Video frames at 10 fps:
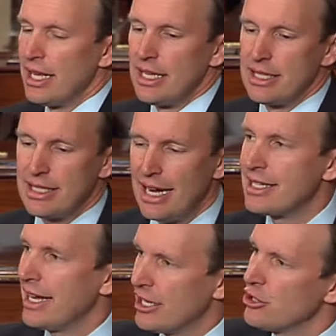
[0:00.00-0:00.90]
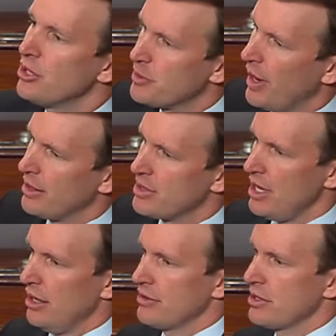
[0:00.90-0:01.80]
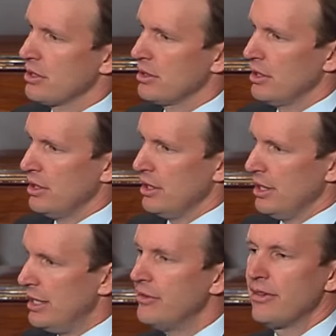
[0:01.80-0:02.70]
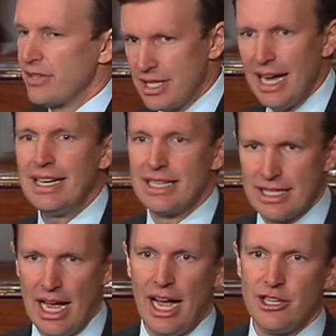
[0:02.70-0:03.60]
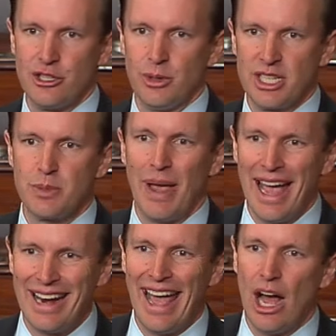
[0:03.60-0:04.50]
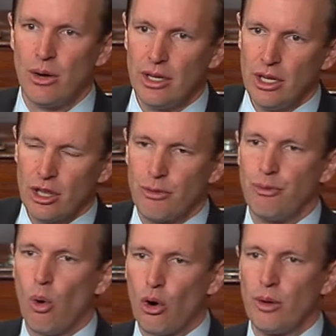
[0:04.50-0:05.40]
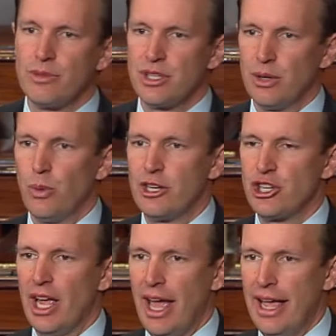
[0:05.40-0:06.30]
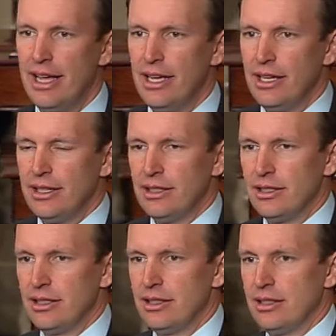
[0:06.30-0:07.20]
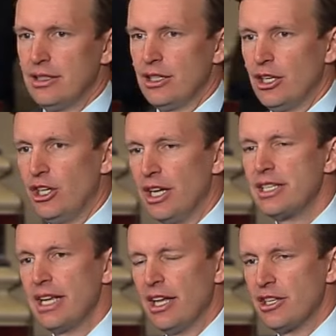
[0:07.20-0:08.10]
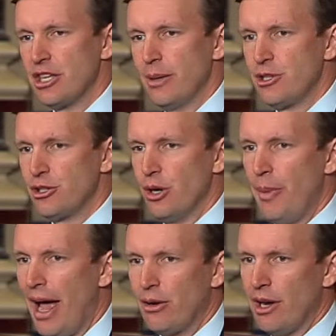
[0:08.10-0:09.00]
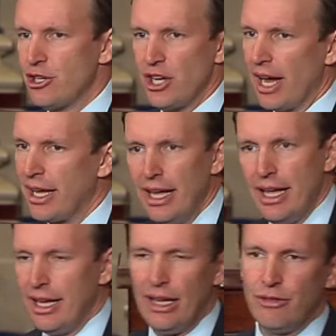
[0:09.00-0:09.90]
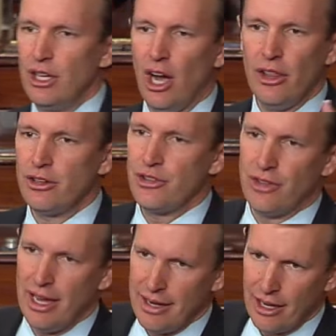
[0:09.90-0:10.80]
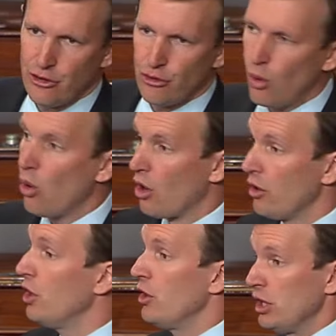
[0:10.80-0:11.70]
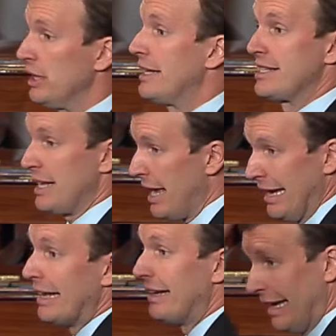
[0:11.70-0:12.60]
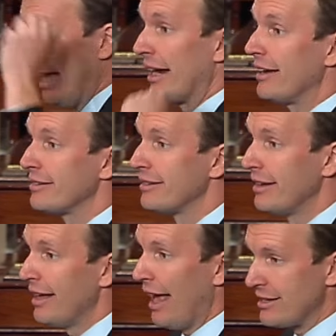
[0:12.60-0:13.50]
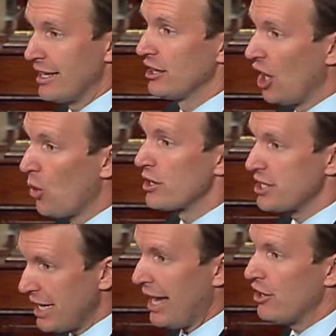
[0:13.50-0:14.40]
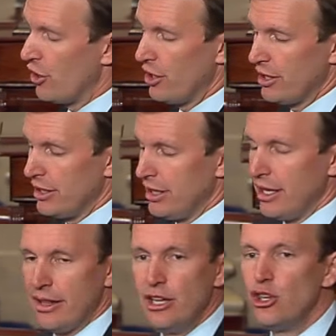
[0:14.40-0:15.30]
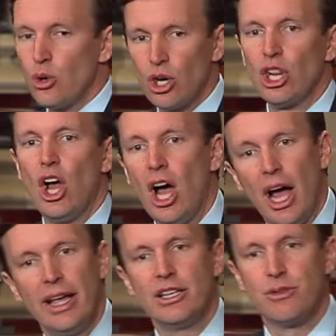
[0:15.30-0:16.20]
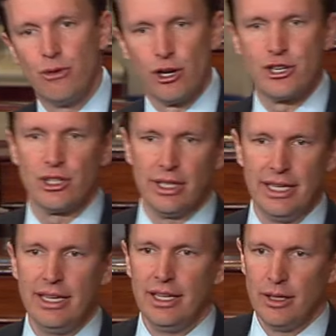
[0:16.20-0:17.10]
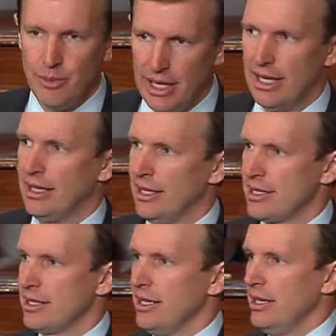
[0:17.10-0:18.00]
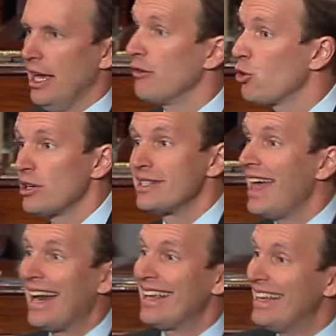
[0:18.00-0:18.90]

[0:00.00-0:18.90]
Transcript: states can't do this by themselves. Even if a state decides to expand out the forums in which a gun sale is subject to a background check, if the other state next door, let's say Indiana, has a lower standard, then your law is virtually meaningless. And of course, that